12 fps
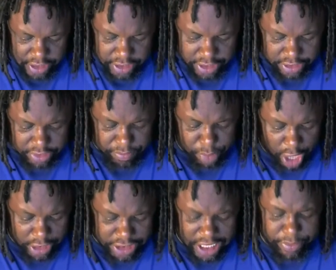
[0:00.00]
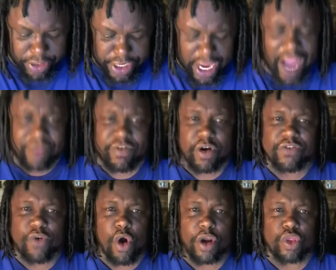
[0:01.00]
This is Mark chapter 9, verse
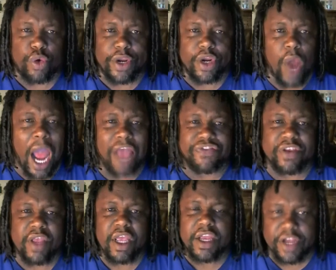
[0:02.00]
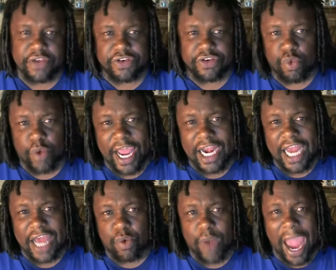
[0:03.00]
43. Christ this is the red
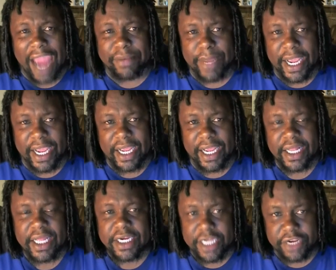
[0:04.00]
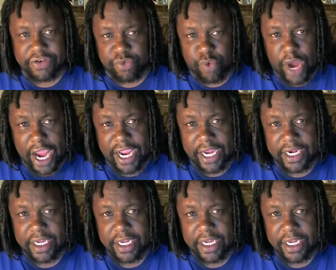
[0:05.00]
letter writing man. This is red.